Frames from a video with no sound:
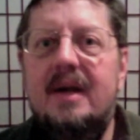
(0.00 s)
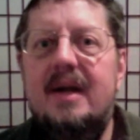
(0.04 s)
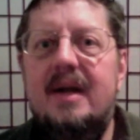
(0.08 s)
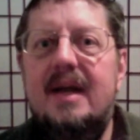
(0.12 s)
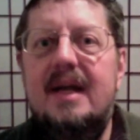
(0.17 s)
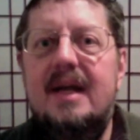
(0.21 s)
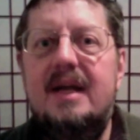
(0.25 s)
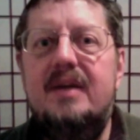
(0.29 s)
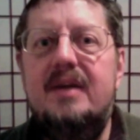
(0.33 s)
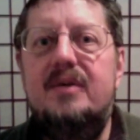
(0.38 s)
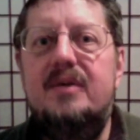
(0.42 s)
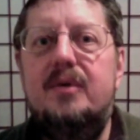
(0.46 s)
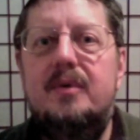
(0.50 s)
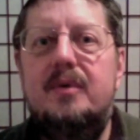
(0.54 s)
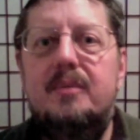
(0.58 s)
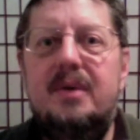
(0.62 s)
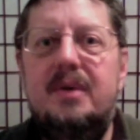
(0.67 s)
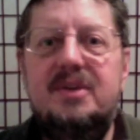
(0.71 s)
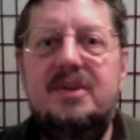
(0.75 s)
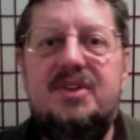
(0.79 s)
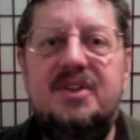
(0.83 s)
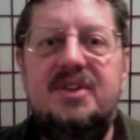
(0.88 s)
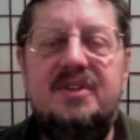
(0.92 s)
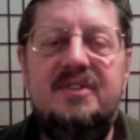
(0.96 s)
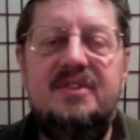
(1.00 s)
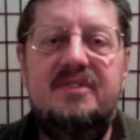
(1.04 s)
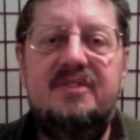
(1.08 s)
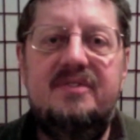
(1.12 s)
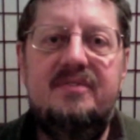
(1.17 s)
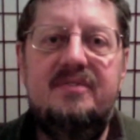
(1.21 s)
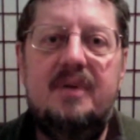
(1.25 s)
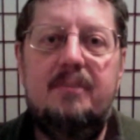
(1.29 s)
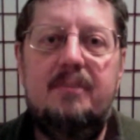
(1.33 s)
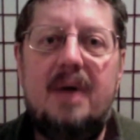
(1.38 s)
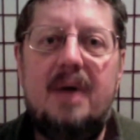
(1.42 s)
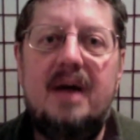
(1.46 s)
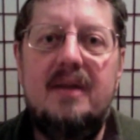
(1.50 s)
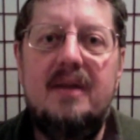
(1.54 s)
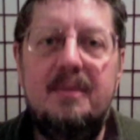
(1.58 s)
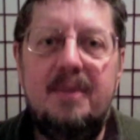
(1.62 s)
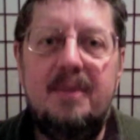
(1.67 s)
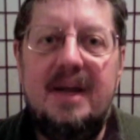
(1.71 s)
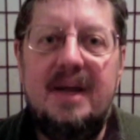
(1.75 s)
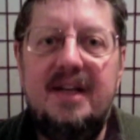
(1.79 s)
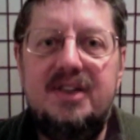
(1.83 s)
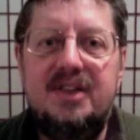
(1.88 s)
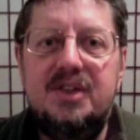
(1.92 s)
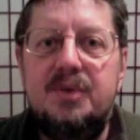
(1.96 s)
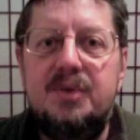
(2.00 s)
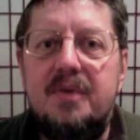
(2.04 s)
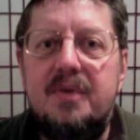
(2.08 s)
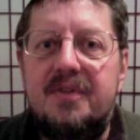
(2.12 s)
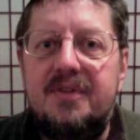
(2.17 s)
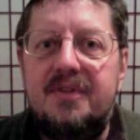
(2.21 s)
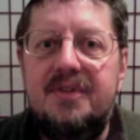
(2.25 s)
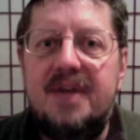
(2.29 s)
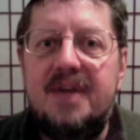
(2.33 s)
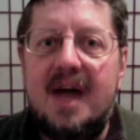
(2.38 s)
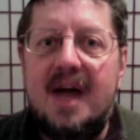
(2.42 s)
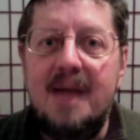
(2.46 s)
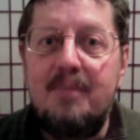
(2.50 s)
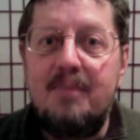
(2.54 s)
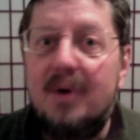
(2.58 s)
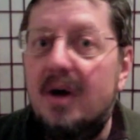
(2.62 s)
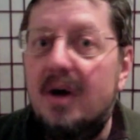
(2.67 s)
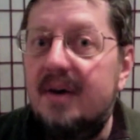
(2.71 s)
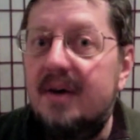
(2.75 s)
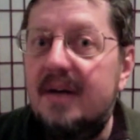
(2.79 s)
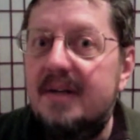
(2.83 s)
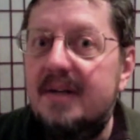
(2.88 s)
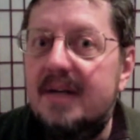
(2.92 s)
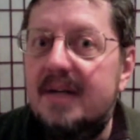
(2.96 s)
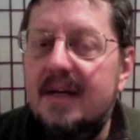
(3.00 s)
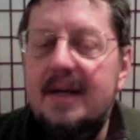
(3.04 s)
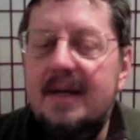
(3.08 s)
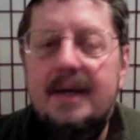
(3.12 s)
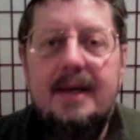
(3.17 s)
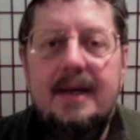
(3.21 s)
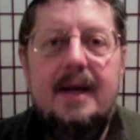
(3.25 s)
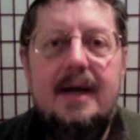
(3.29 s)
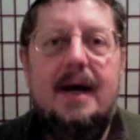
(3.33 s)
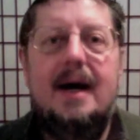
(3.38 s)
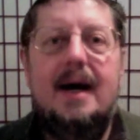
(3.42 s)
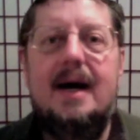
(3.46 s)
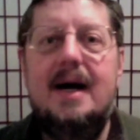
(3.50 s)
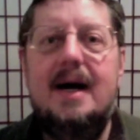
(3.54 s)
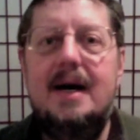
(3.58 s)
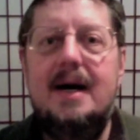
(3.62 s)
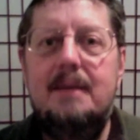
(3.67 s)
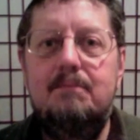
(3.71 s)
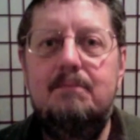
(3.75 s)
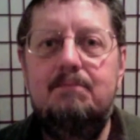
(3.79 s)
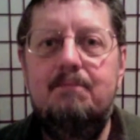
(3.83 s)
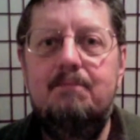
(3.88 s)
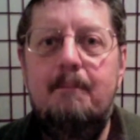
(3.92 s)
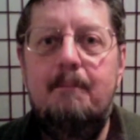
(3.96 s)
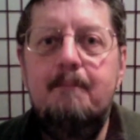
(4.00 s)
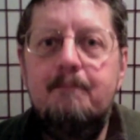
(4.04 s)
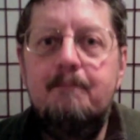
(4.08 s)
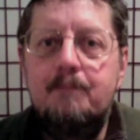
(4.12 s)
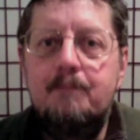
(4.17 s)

into a bunch of a pile of pages with type on it. Um,